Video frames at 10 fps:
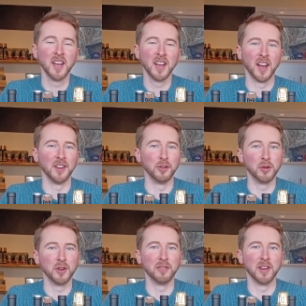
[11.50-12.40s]
and they're
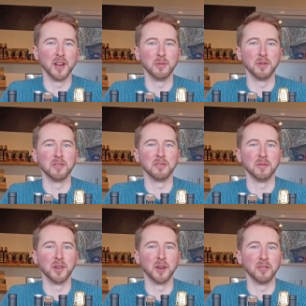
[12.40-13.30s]
all available
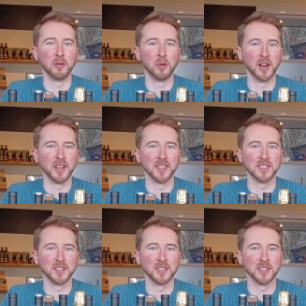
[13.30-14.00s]
from Novel Wines.